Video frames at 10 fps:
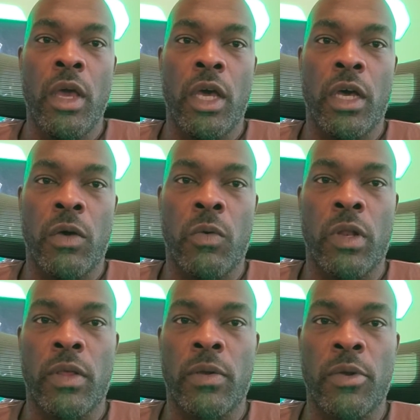one
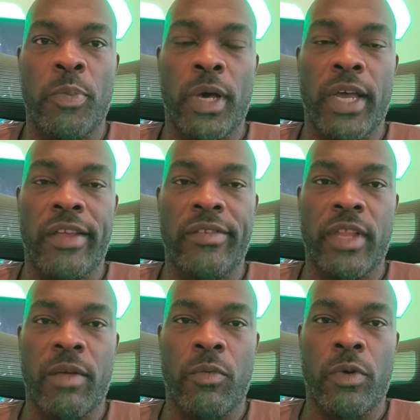of the group buys
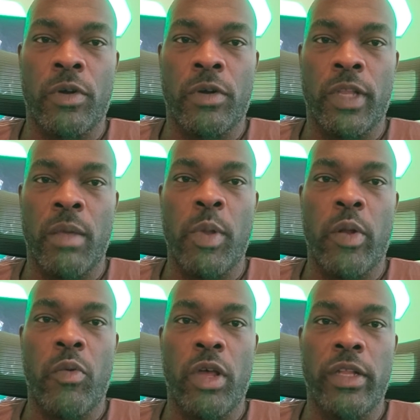that were on
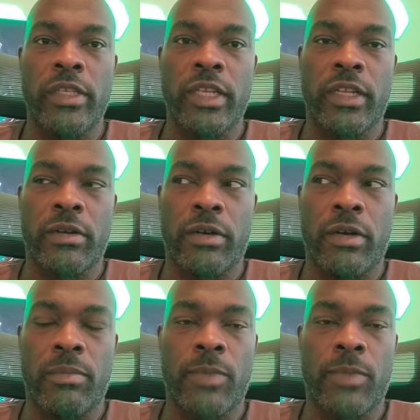limited runs that are